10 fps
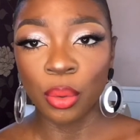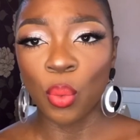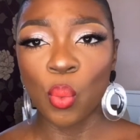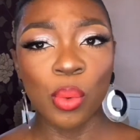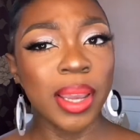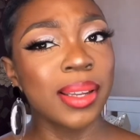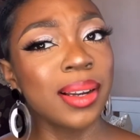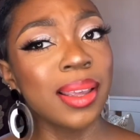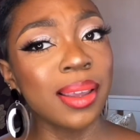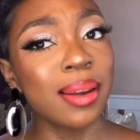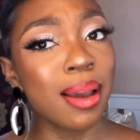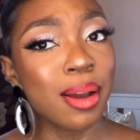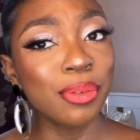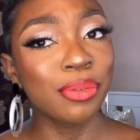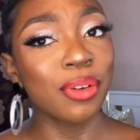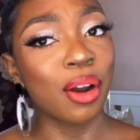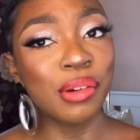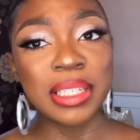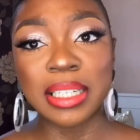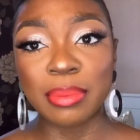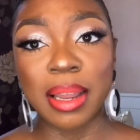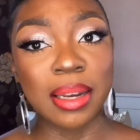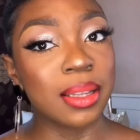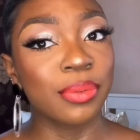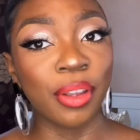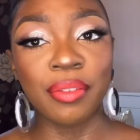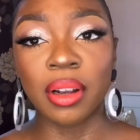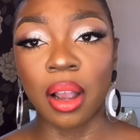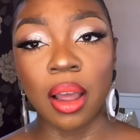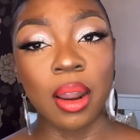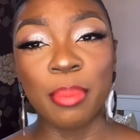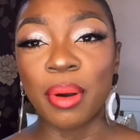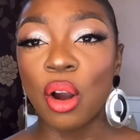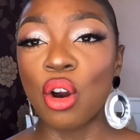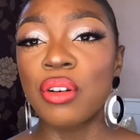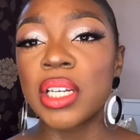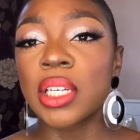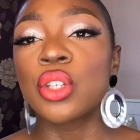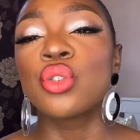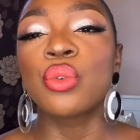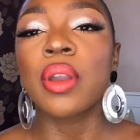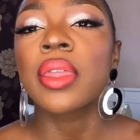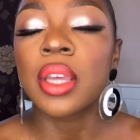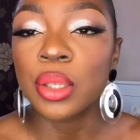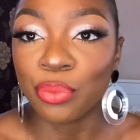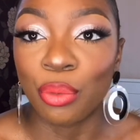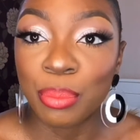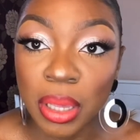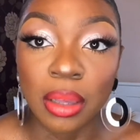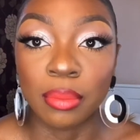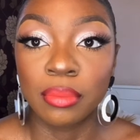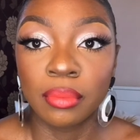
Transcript: Weirdly enough, orange is my least favorite color, but orange is doing things for me.